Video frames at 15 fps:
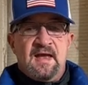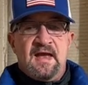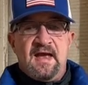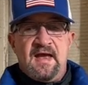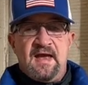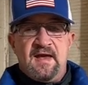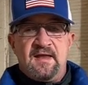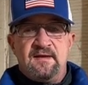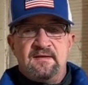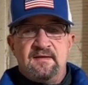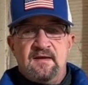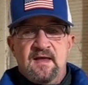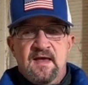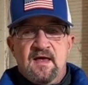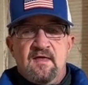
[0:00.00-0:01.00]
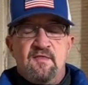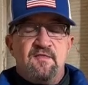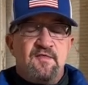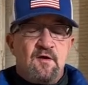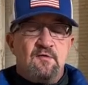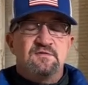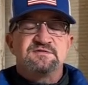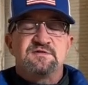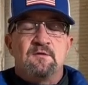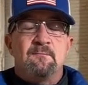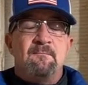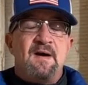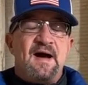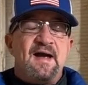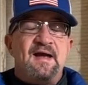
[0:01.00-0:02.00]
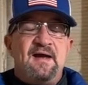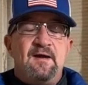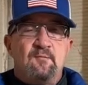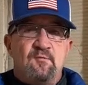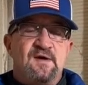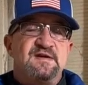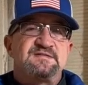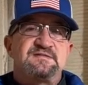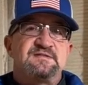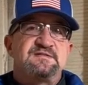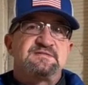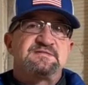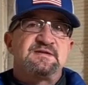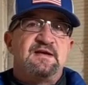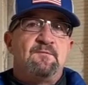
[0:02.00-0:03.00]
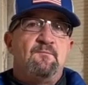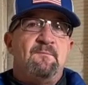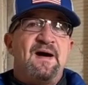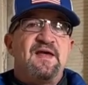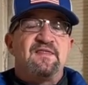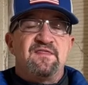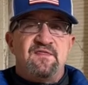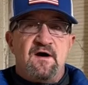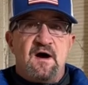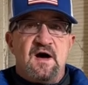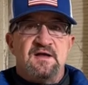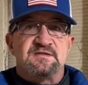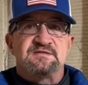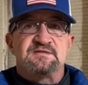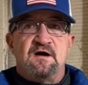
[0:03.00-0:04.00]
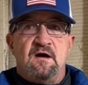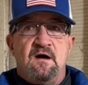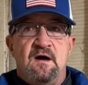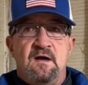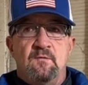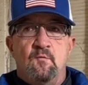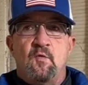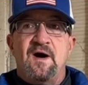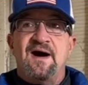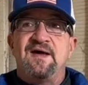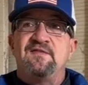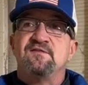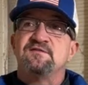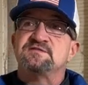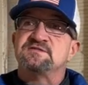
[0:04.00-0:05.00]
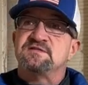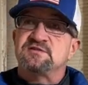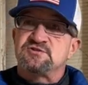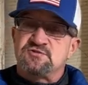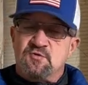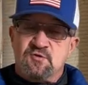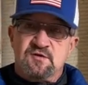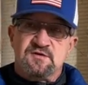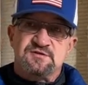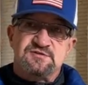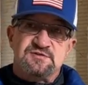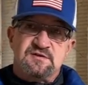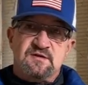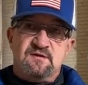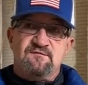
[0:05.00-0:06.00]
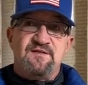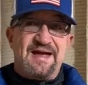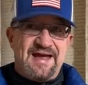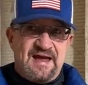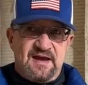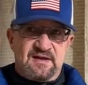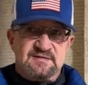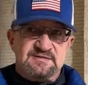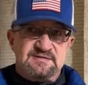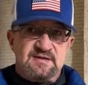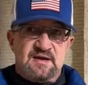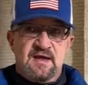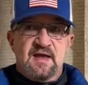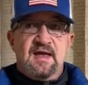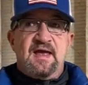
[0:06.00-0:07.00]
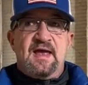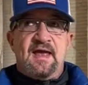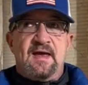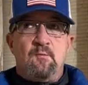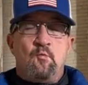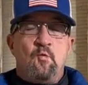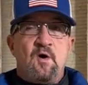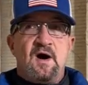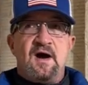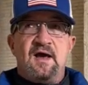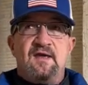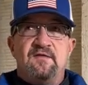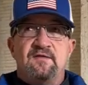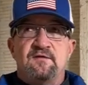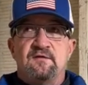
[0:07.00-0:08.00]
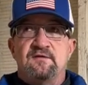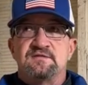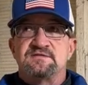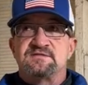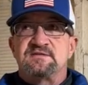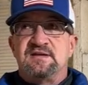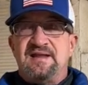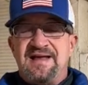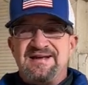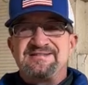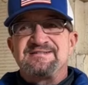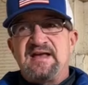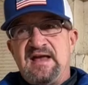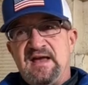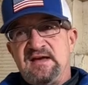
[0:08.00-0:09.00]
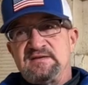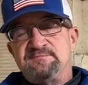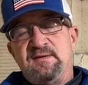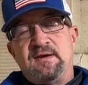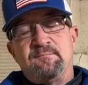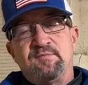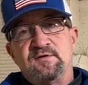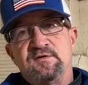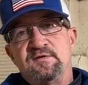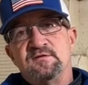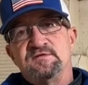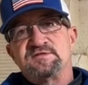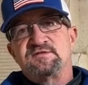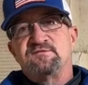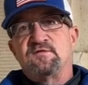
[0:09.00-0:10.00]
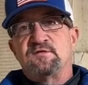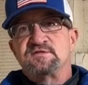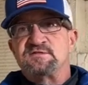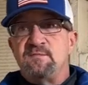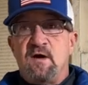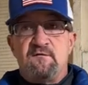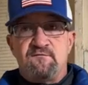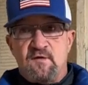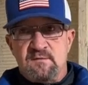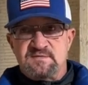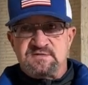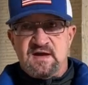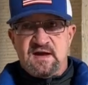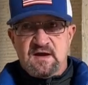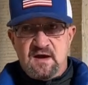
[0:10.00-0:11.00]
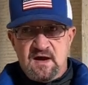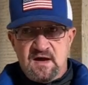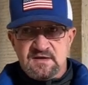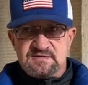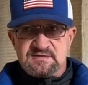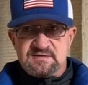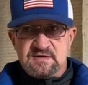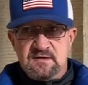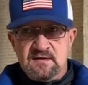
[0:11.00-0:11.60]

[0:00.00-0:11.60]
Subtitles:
And those are my reasons and my thoughts on why there's a shortage of eggs and why there's less eggs being produced for small farms like us